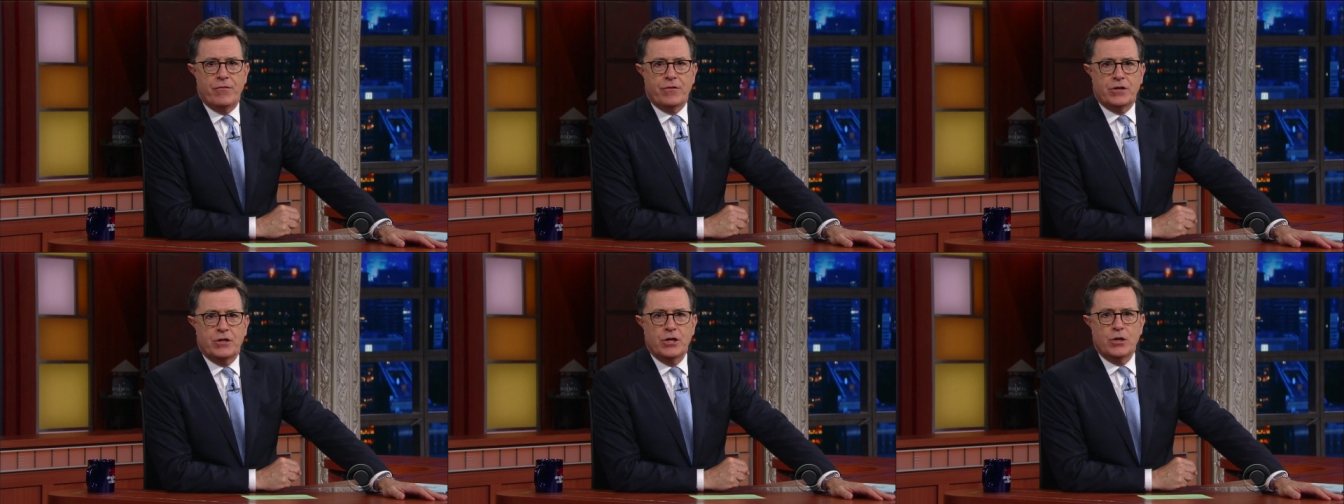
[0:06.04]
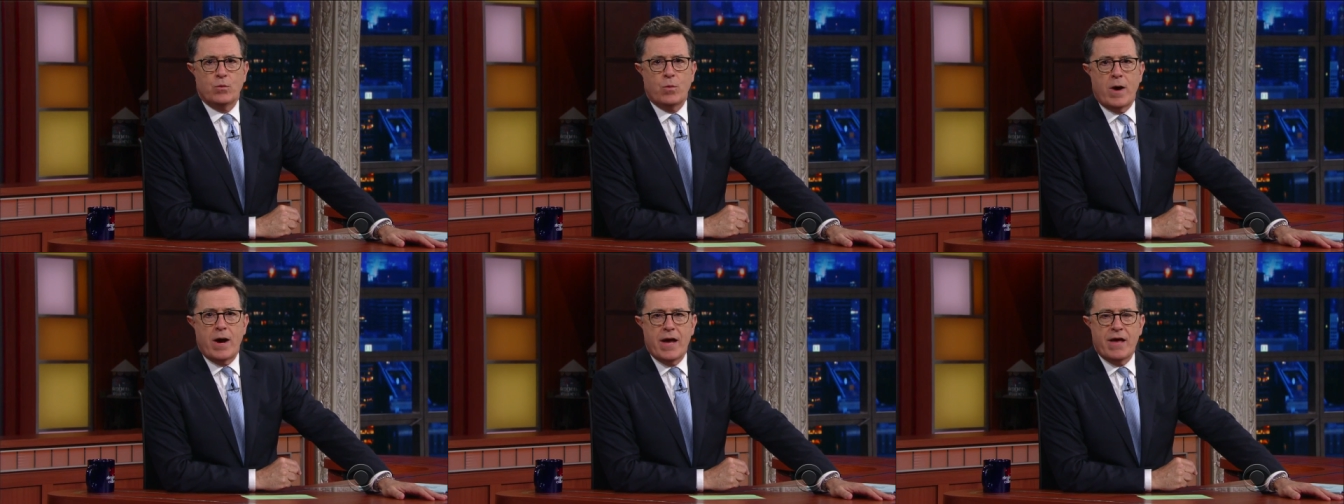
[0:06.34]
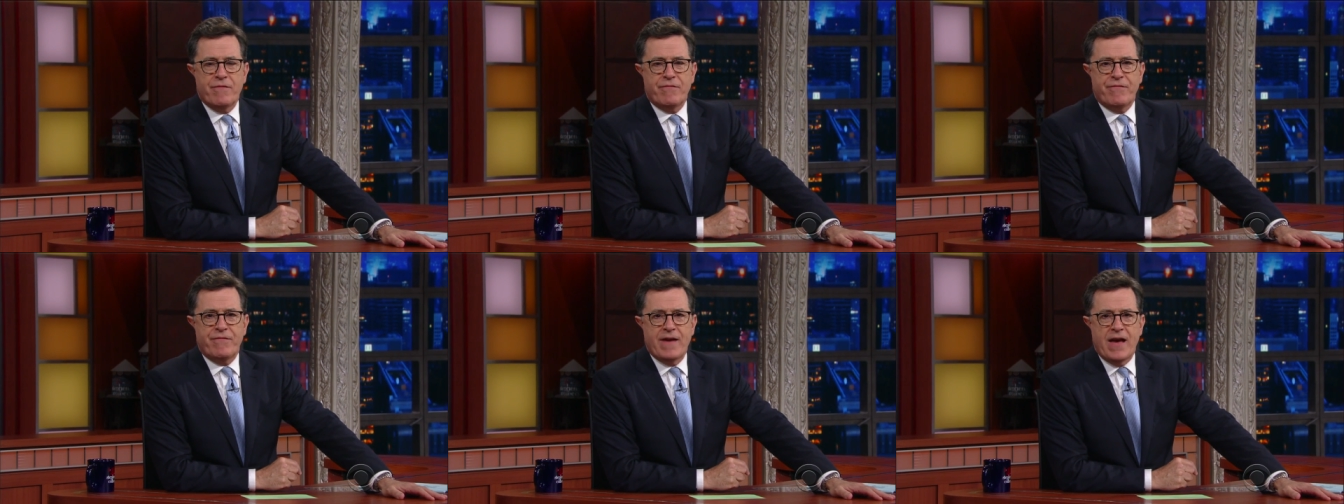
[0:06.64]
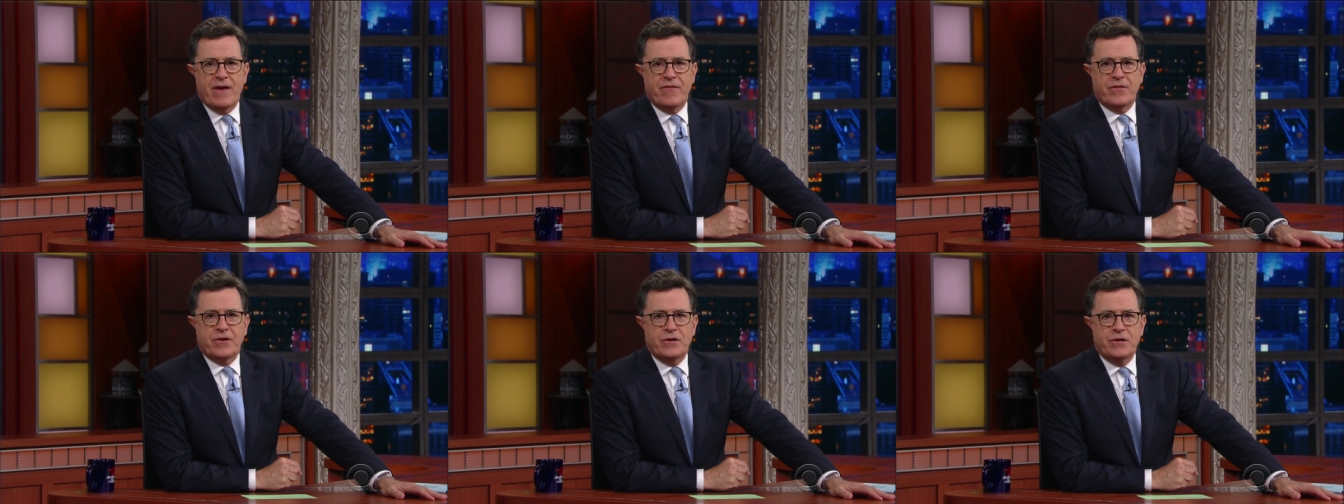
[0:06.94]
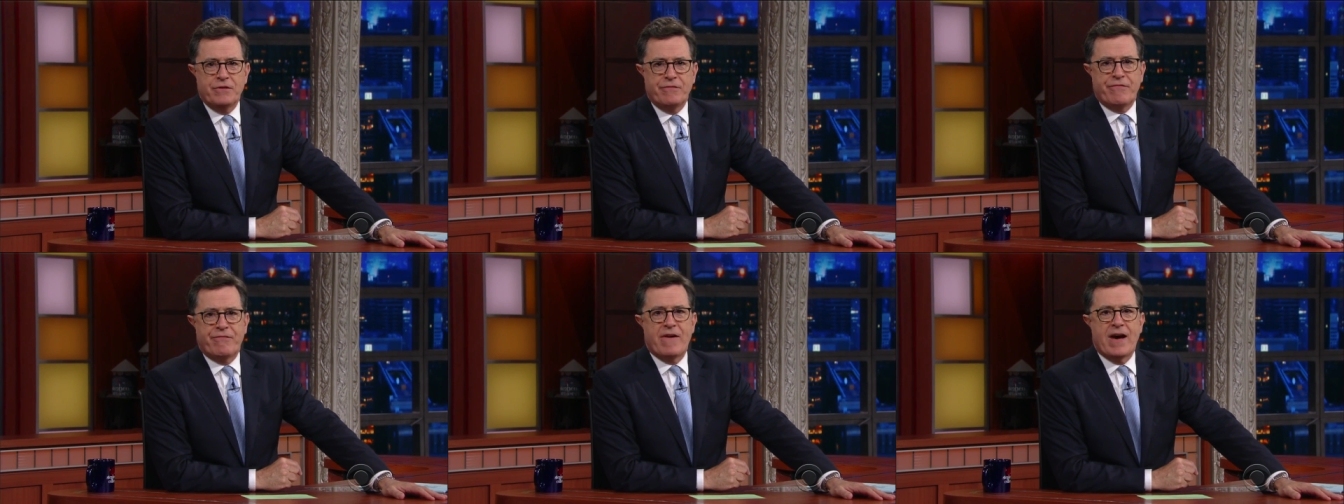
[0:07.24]
The Good Wife and The
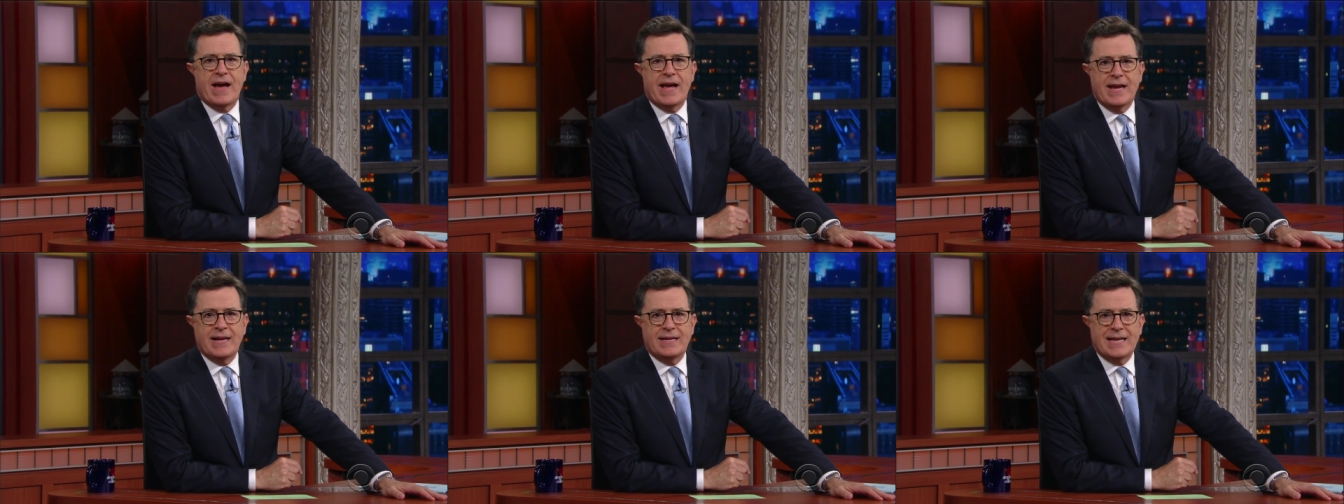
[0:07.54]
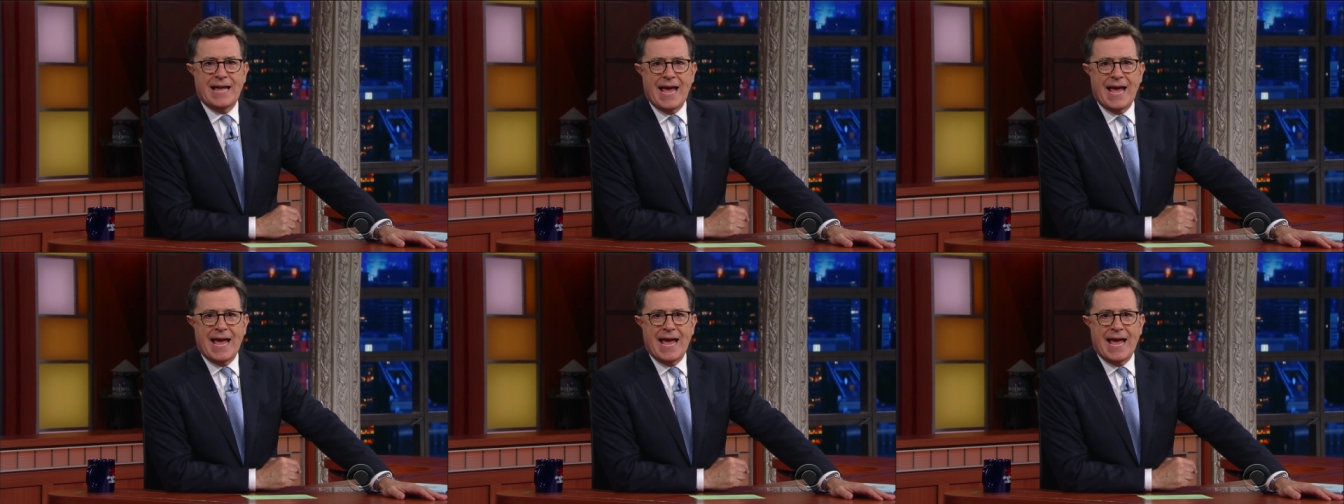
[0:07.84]
Good Fight